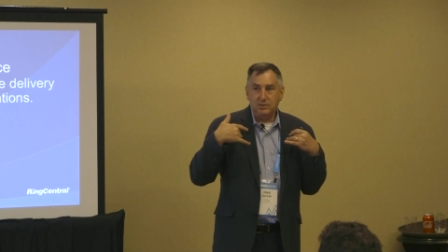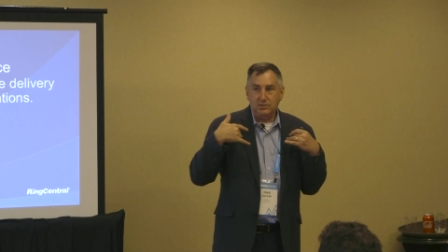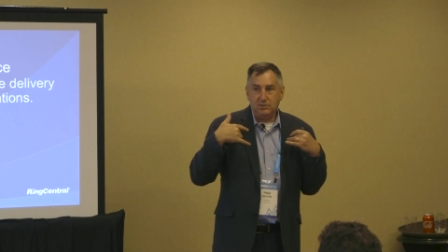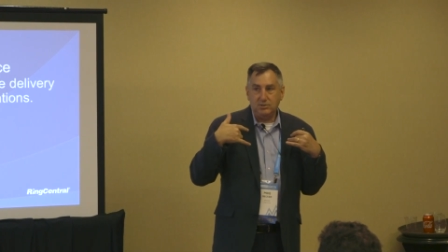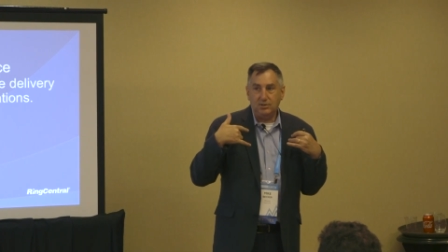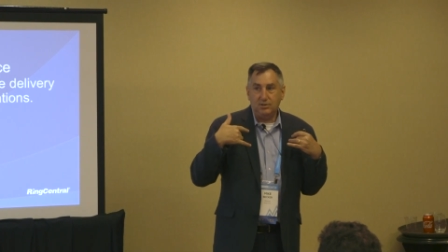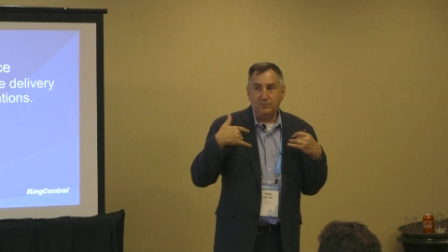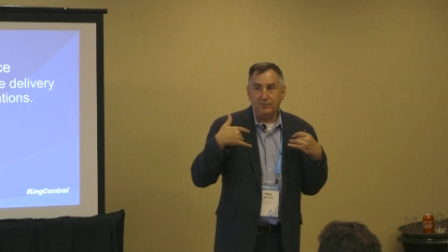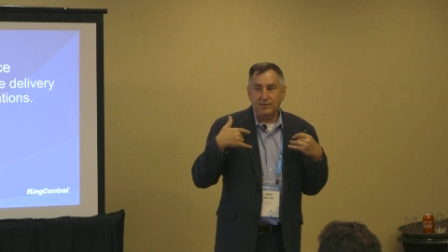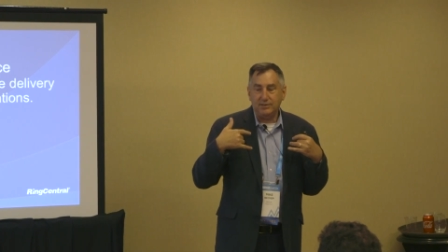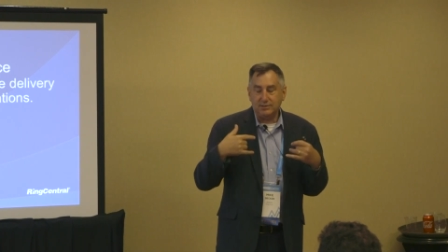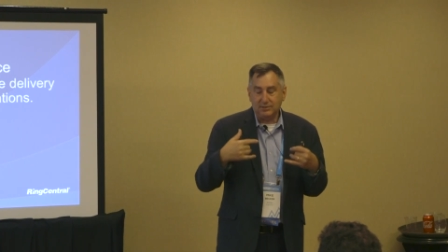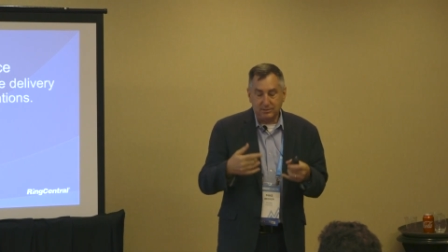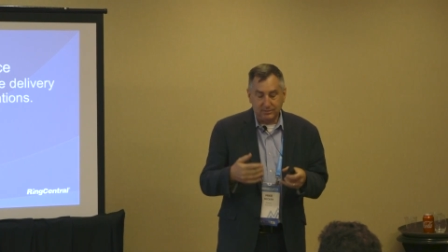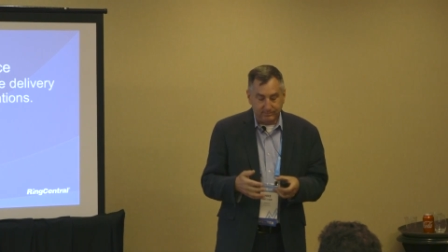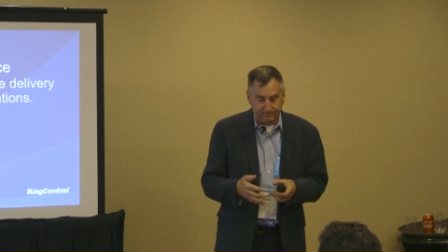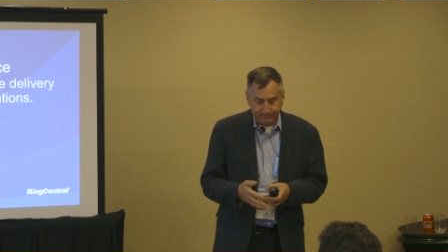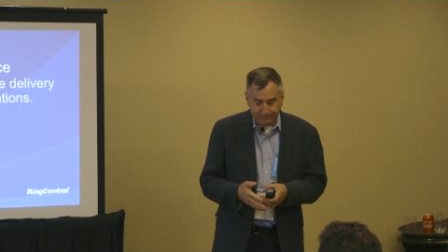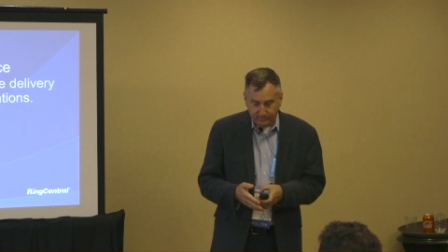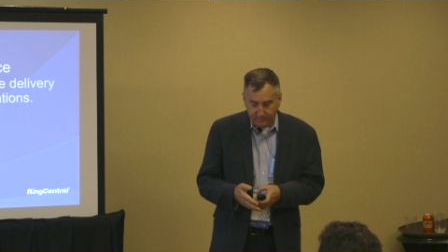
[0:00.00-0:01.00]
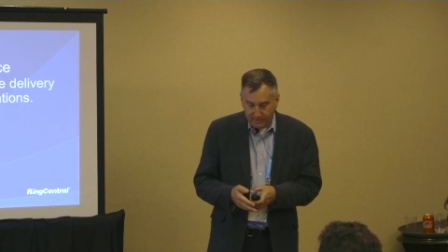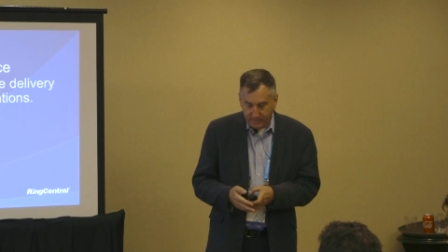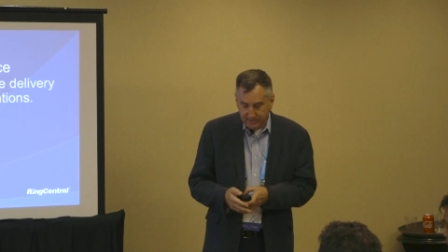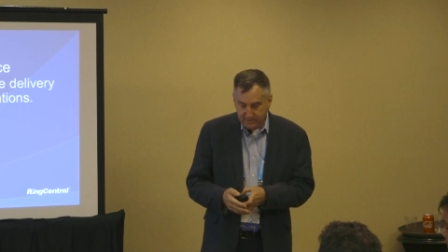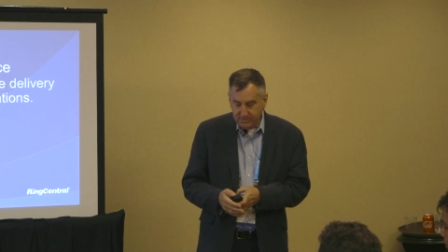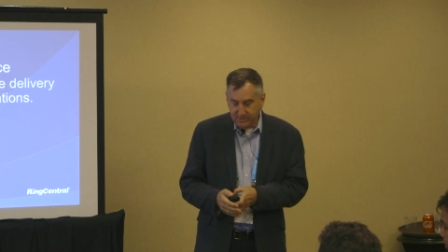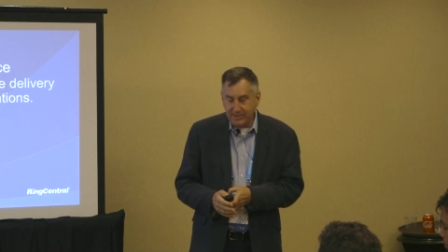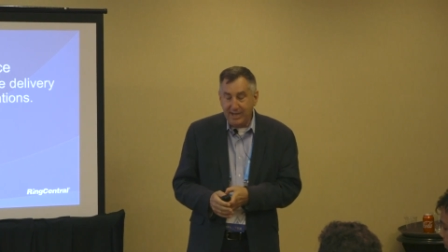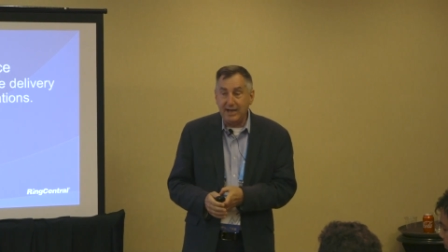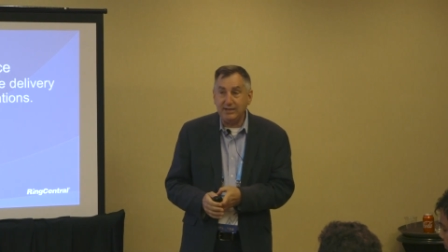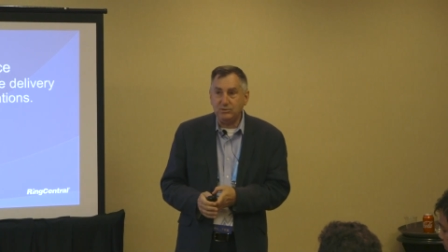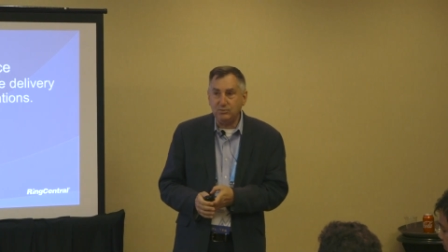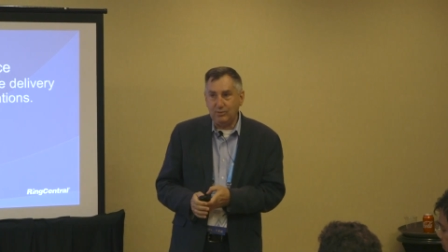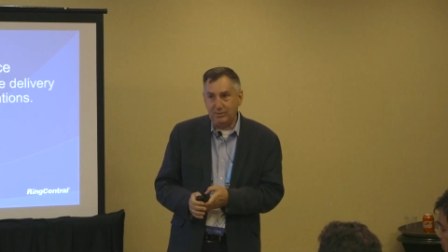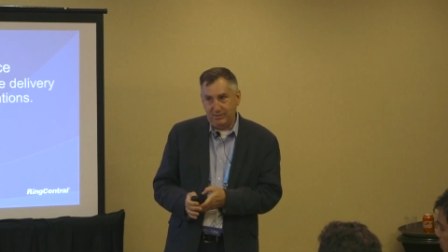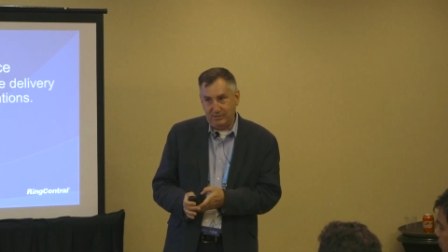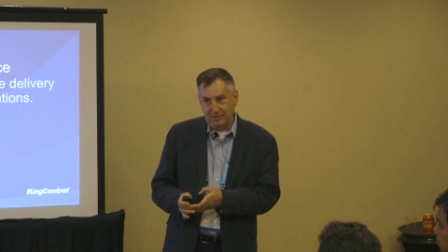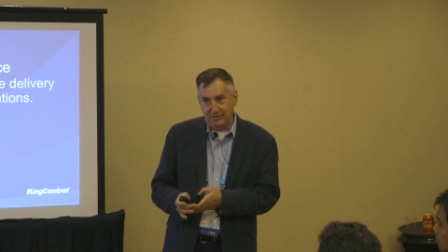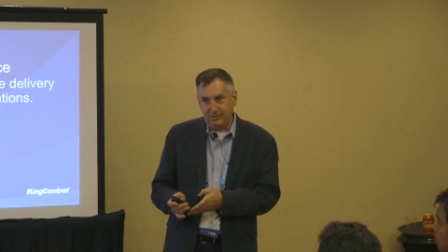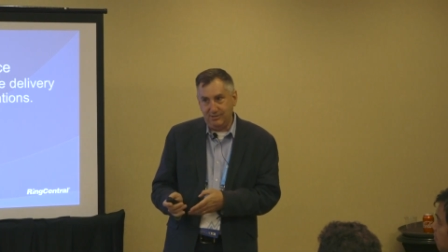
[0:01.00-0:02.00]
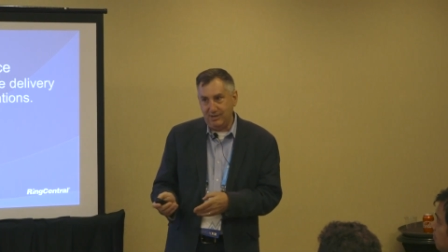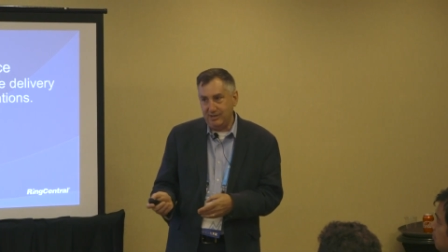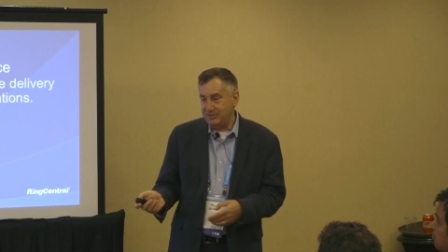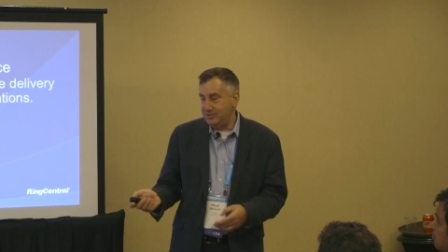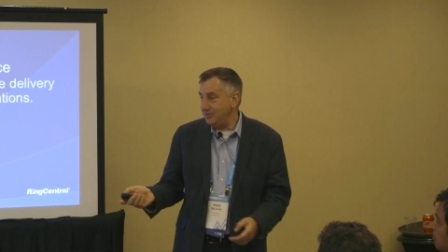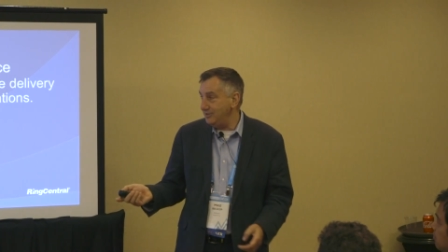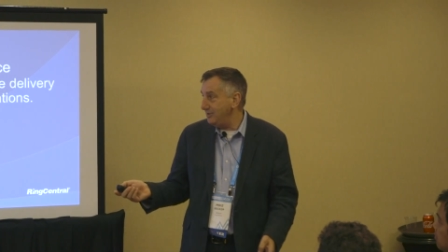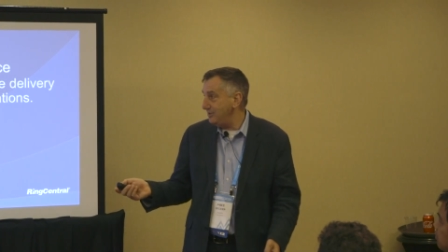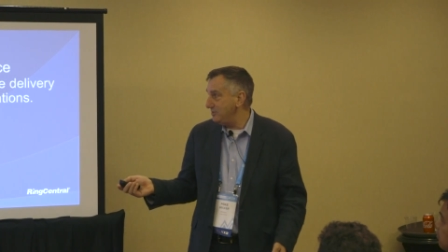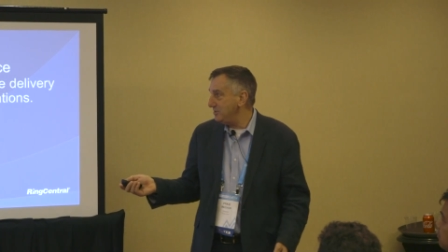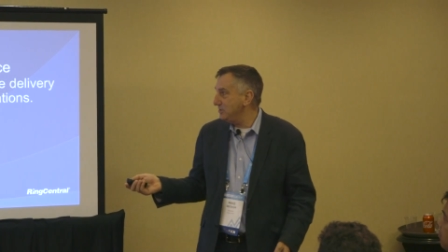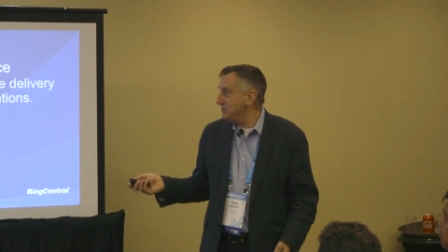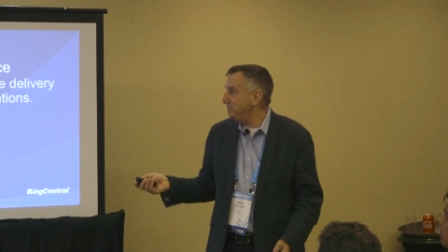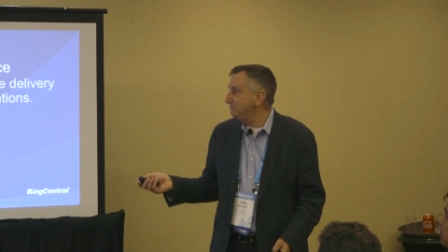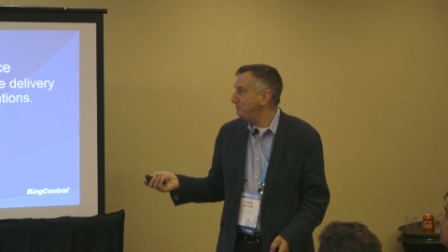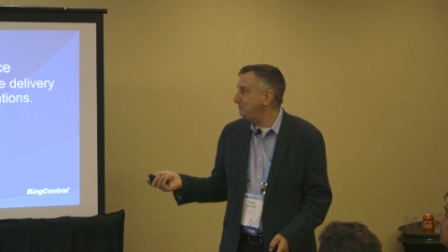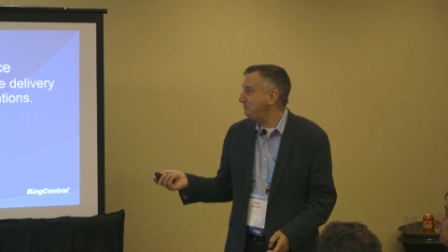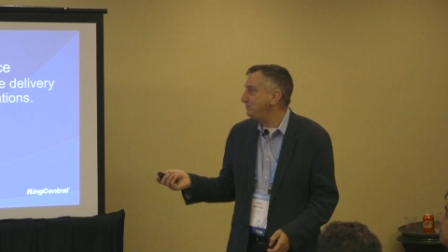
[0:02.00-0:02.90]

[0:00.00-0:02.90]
service. So that's what an integration is.